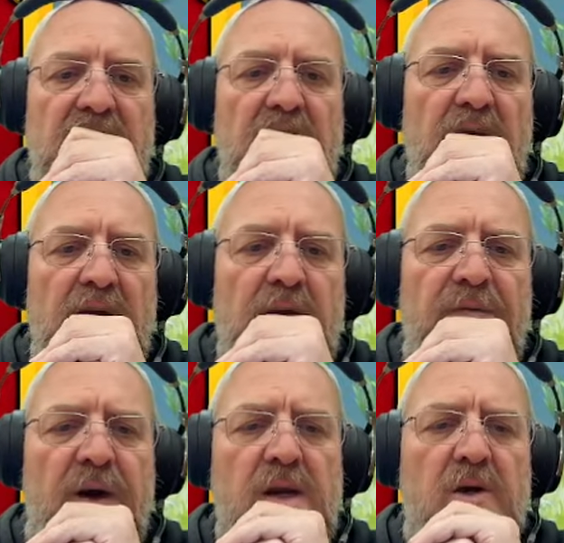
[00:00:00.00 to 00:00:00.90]
You
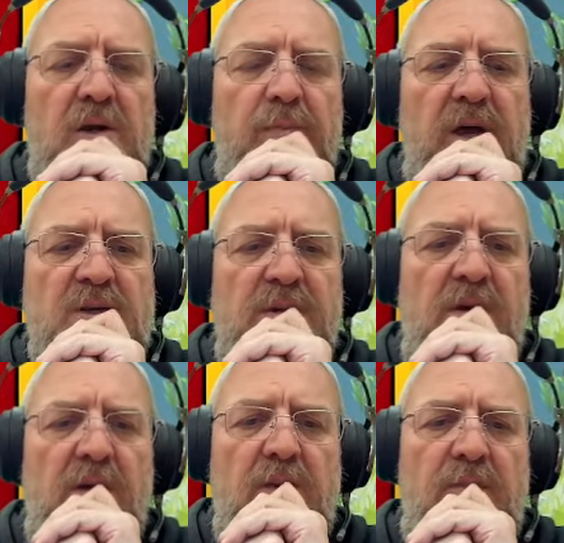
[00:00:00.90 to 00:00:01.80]
finally got the password. You
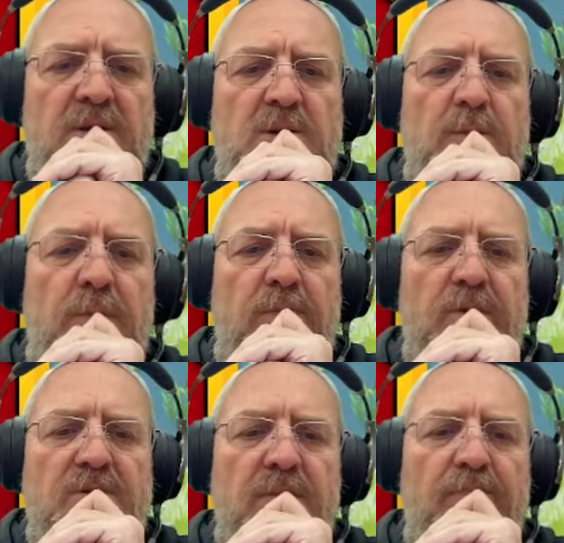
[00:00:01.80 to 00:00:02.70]
don't get my super
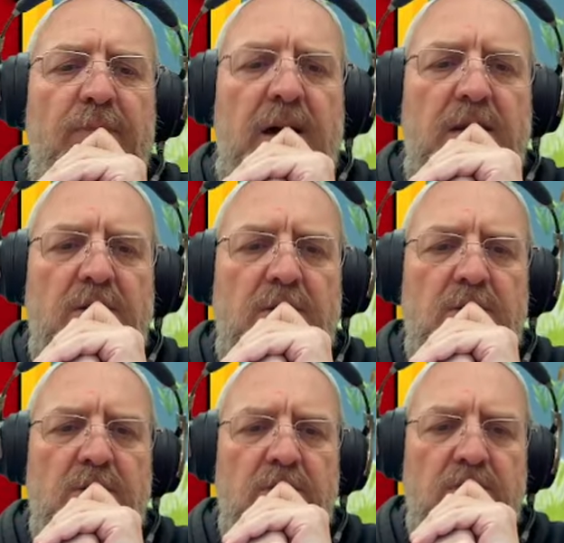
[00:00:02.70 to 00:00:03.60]
booster
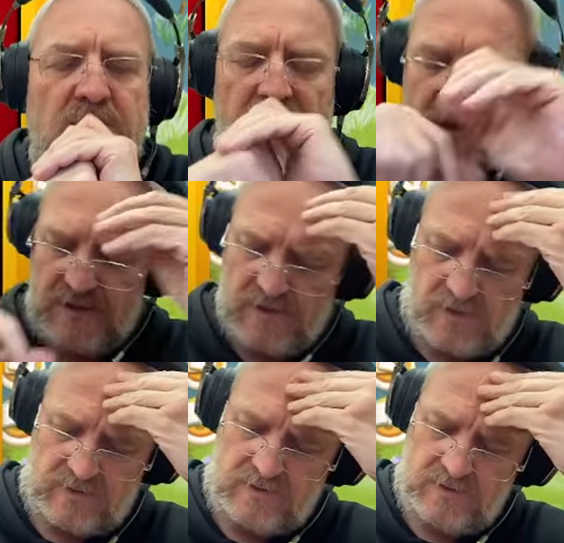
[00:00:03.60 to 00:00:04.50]
bundles. That's
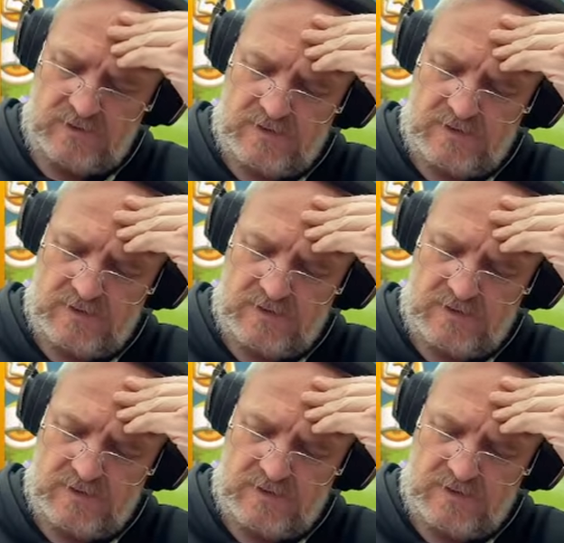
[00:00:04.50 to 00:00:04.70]
not good.